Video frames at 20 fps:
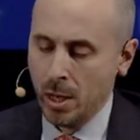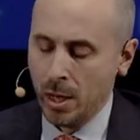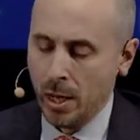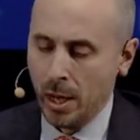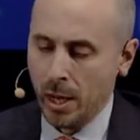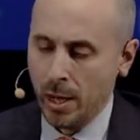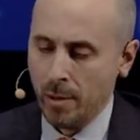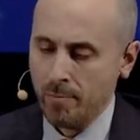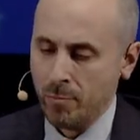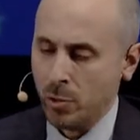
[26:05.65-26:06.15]

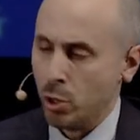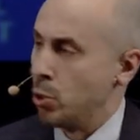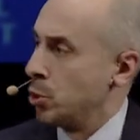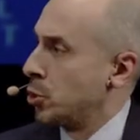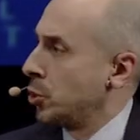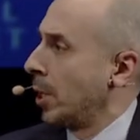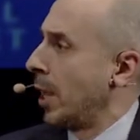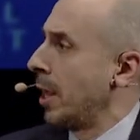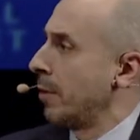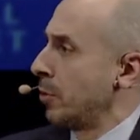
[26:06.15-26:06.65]
You
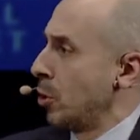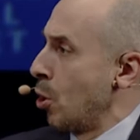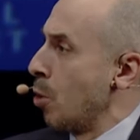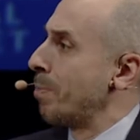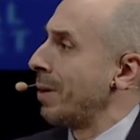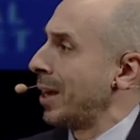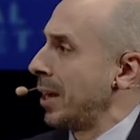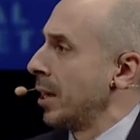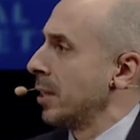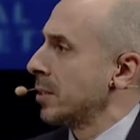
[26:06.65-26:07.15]
still have the
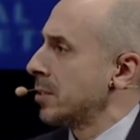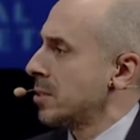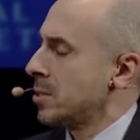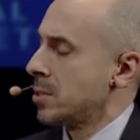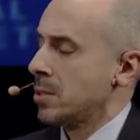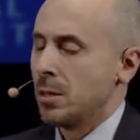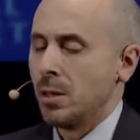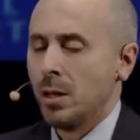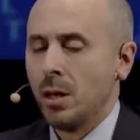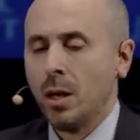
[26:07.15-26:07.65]
OPEC
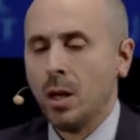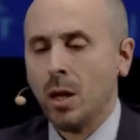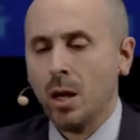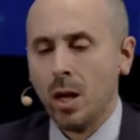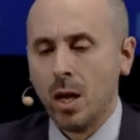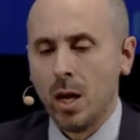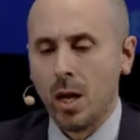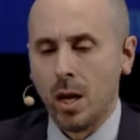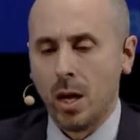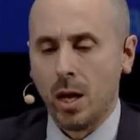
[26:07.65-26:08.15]
cuts,
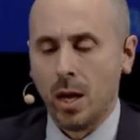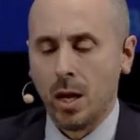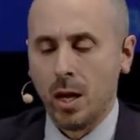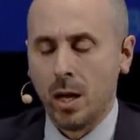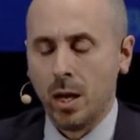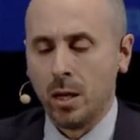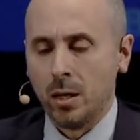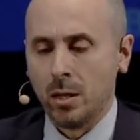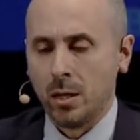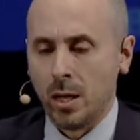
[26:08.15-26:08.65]

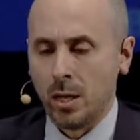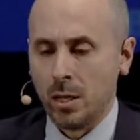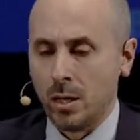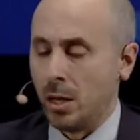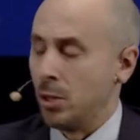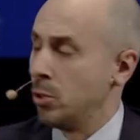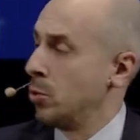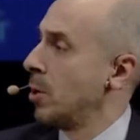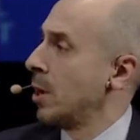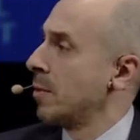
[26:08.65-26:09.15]
and
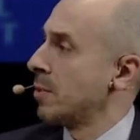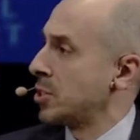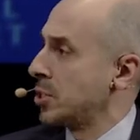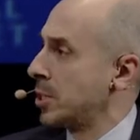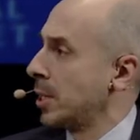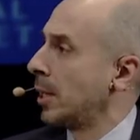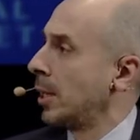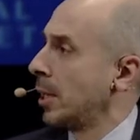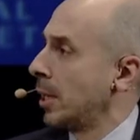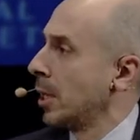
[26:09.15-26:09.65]
you have a
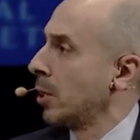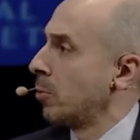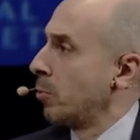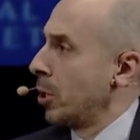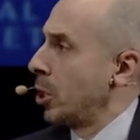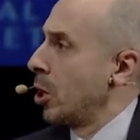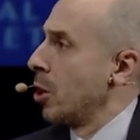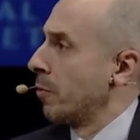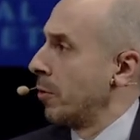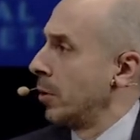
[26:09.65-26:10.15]
cyclical
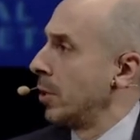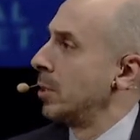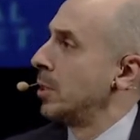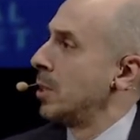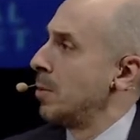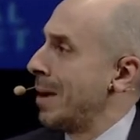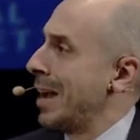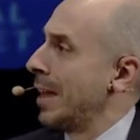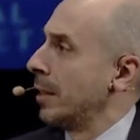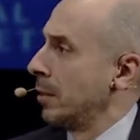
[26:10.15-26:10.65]
recovery in
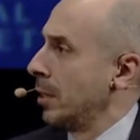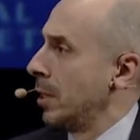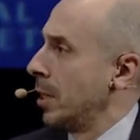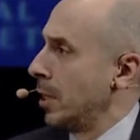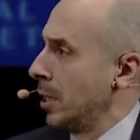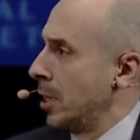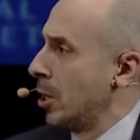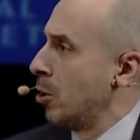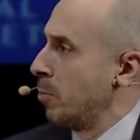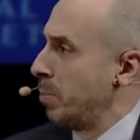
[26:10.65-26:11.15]
demand,
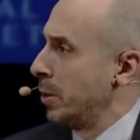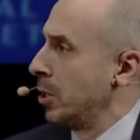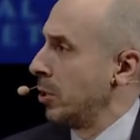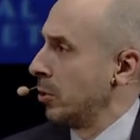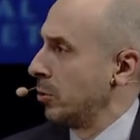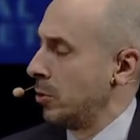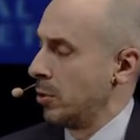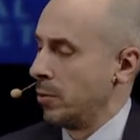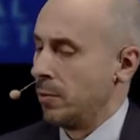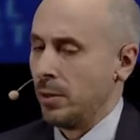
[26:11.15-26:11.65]
in our
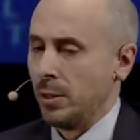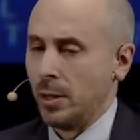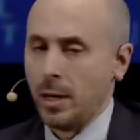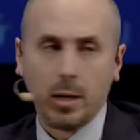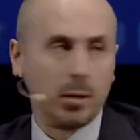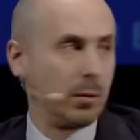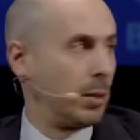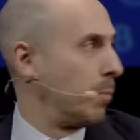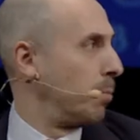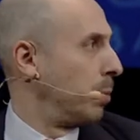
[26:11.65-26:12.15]
opinion, driven
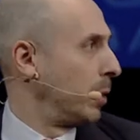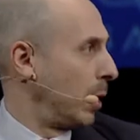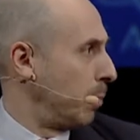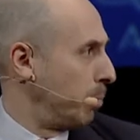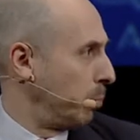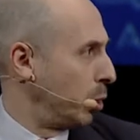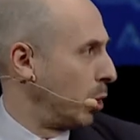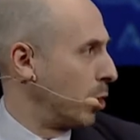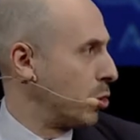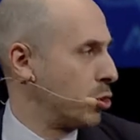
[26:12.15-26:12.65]
that
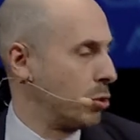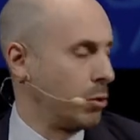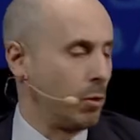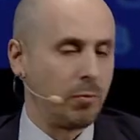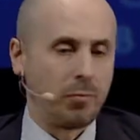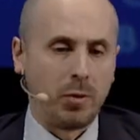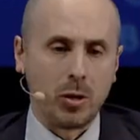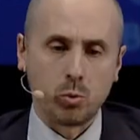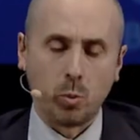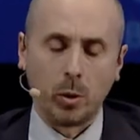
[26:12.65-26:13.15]
potential
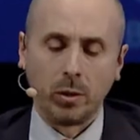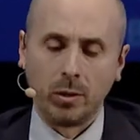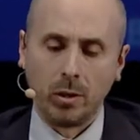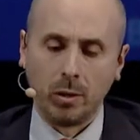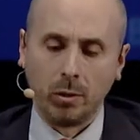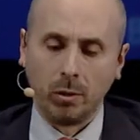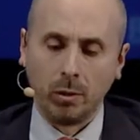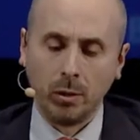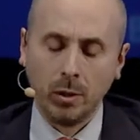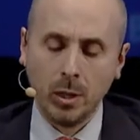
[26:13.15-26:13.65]
phase one
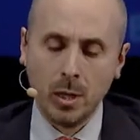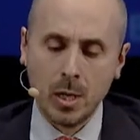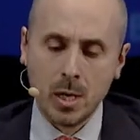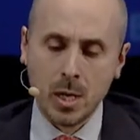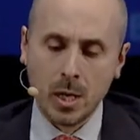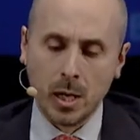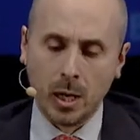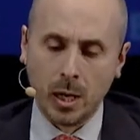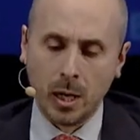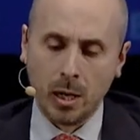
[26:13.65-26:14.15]
deal.
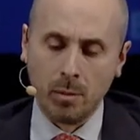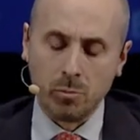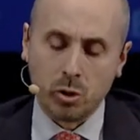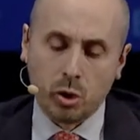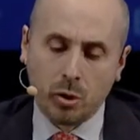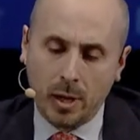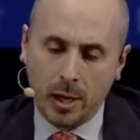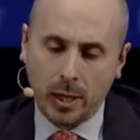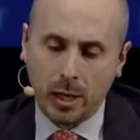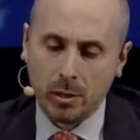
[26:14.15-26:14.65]

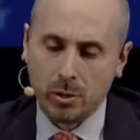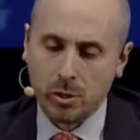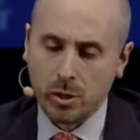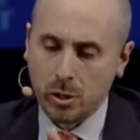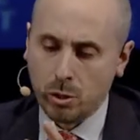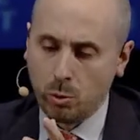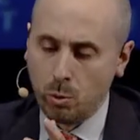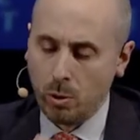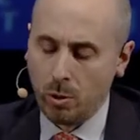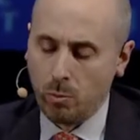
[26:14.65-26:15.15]
So that gets us
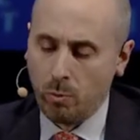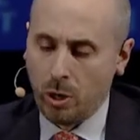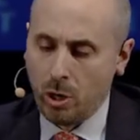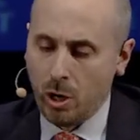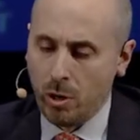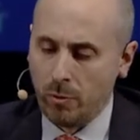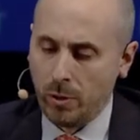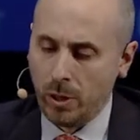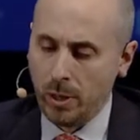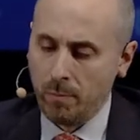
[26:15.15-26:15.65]
to a
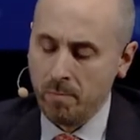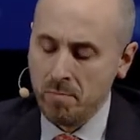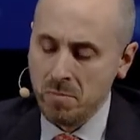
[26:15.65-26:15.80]
recovery.